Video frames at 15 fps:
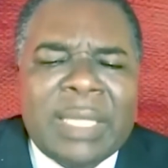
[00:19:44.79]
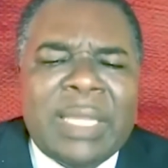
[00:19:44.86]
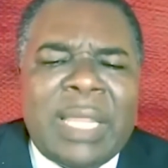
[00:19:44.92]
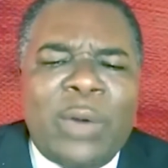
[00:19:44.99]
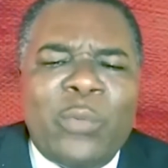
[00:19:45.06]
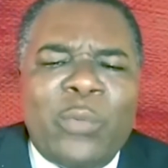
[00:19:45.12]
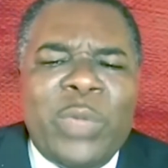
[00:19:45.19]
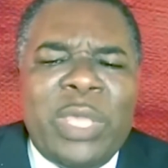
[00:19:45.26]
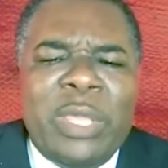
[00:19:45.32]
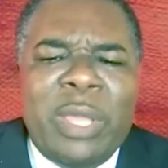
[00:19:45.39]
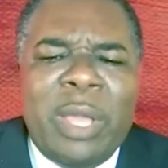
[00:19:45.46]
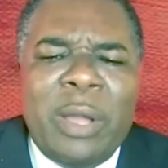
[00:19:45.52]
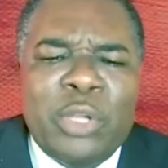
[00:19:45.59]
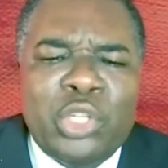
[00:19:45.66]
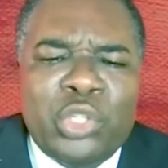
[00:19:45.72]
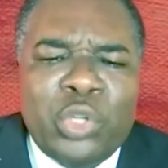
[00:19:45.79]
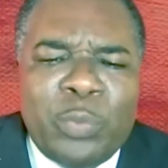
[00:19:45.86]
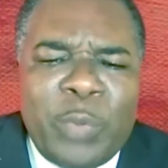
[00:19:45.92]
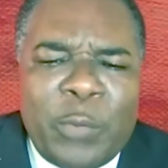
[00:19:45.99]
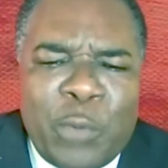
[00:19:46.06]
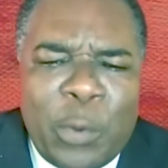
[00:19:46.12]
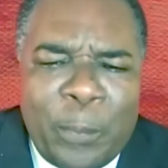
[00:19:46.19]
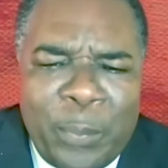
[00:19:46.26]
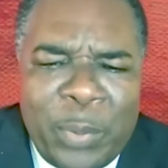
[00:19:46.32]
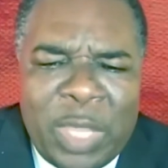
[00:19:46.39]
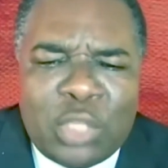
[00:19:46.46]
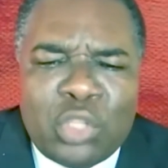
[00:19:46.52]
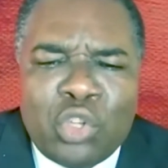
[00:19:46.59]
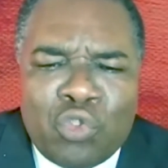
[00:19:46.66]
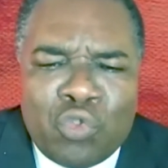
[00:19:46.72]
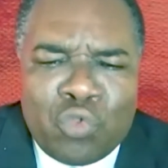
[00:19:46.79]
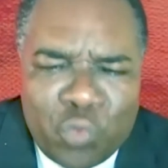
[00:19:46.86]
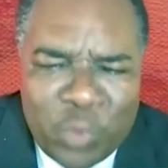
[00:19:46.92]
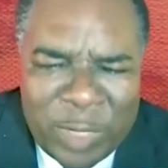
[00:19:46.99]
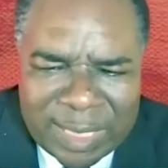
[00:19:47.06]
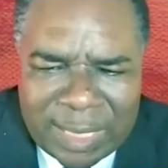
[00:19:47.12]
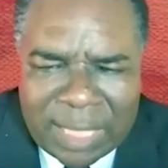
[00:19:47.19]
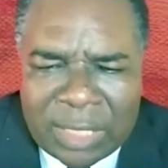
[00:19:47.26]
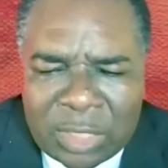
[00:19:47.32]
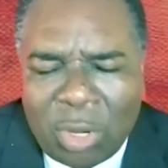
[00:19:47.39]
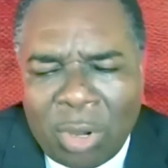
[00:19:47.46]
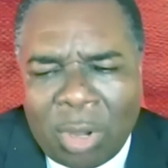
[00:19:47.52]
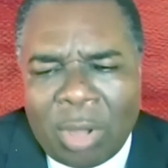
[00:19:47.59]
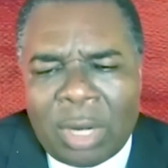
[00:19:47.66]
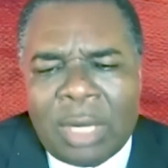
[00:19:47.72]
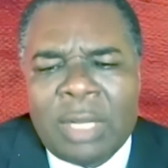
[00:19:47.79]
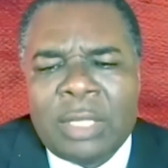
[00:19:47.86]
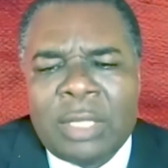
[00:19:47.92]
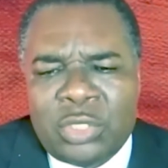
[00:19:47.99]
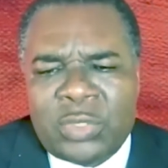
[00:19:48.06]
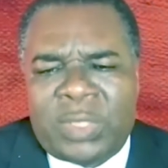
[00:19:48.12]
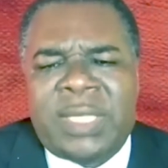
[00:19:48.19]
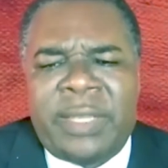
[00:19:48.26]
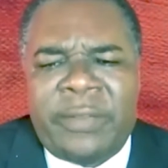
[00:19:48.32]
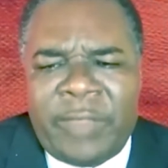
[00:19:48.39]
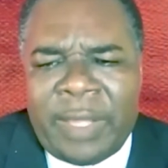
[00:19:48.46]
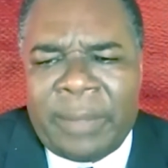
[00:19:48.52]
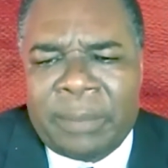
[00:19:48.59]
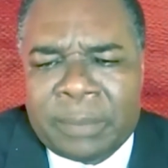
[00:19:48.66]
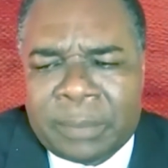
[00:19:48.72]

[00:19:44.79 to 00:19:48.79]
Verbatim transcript: that we should be prepared to risk it all to save them.